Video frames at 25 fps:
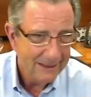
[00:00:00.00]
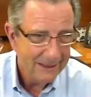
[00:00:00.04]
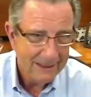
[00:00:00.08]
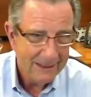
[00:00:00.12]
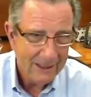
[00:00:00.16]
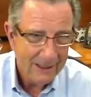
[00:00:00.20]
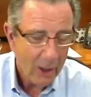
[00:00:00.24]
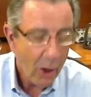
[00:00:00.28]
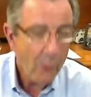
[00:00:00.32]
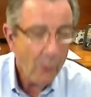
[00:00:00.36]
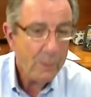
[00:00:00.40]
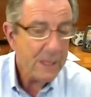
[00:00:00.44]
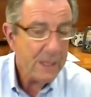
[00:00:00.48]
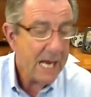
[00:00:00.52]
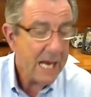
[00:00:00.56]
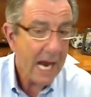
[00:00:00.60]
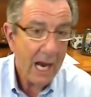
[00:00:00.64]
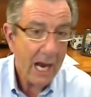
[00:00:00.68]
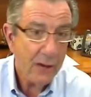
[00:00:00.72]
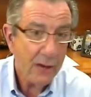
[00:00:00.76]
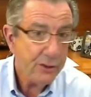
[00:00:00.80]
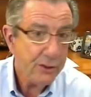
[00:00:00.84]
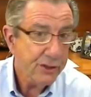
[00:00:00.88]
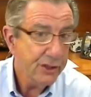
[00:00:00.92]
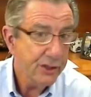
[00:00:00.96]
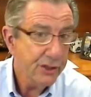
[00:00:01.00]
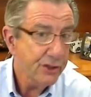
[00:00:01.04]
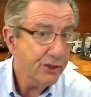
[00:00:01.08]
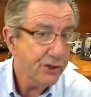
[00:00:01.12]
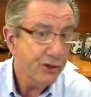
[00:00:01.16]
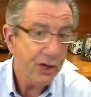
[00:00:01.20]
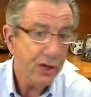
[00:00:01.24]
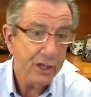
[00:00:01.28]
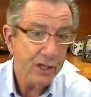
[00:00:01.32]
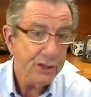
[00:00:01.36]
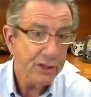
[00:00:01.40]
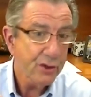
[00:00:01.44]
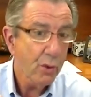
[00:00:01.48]
Open house is
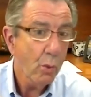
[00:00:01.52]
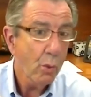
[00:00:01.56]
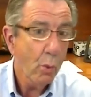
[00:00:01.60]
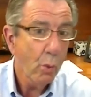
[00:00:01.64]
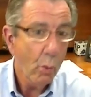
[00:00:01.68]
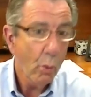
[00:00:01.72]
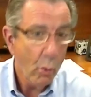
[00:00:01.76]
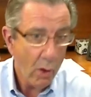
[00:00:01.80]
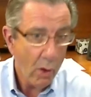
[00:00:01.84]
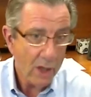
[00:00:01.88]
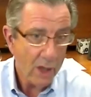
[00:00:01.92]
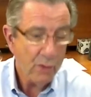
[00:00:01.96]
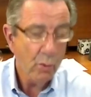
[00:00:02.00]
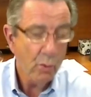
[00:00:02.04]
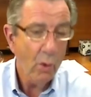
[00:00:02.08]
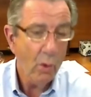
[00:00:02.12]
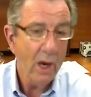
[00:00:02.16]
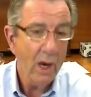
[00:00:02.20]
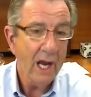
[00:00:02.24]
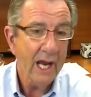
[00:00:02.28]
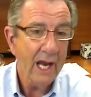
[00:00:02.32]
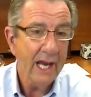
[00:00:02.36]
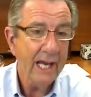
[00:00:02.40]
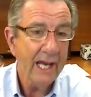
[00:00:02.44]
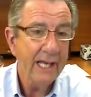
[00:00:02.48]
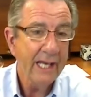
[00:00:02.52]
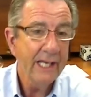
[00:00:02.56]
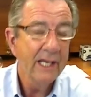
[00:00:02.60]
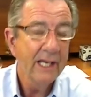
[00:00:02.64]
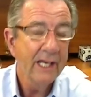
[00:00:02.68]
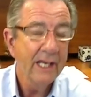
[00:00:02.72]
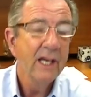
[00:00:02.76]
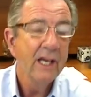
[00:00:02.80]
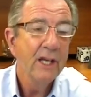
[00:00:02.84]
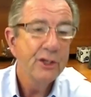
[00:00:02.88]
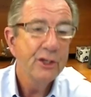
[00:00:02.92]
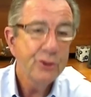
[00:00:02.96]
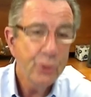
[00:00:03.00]
just one way
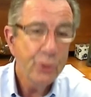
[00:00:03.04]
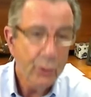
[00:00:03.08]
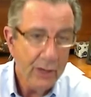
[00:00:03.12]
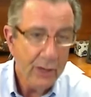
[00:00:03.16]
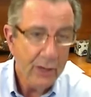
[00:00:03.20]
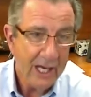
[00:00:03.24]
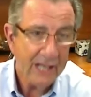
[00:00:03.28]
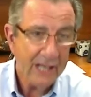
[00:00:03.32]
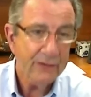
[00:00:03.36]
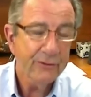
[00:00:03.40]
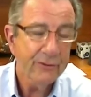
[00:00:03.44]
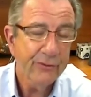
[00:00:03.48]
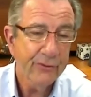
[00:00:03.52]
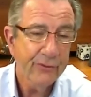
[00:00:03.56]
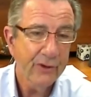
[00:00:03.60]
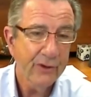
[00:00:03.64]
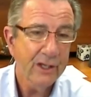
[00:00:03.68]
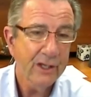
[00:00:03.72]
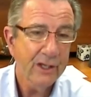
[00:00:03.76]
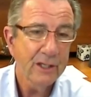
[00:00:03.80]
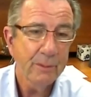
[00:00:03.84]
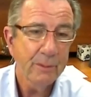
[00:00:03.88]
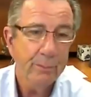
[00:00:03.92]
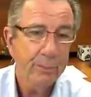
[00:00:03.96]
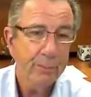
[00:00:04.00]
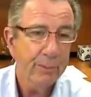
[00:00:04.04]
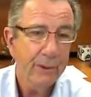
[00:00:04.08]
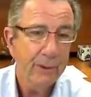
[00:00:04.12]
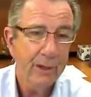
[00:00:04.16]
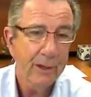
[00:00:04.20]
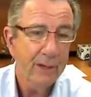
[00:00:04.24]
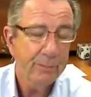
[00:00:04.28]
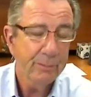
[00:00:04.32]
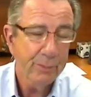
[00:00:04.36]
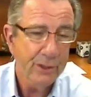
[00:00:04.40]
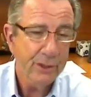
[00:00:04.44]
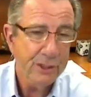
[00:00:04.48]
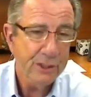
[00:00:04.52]
to get in front of
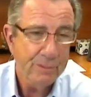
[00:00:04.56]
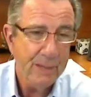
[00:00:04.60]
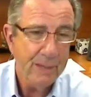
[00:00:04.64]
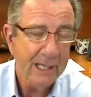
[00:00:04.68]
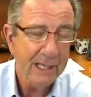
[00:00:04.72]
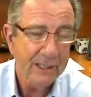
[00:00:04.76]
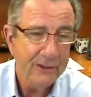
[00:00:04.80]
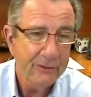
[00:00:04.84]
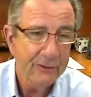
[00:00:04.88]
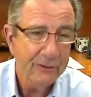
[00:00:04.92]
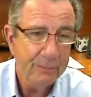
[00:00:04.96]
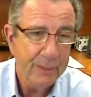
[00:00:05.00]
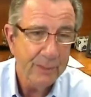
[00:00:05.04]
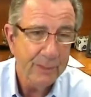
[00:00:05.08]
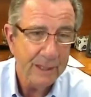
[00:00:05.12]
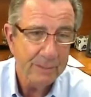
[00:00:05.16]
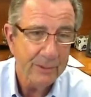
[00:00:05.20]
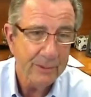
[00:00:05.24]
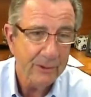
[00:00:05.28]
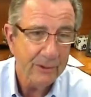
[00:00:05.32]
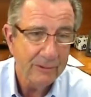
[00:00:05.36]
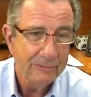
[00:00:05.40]
prospective people.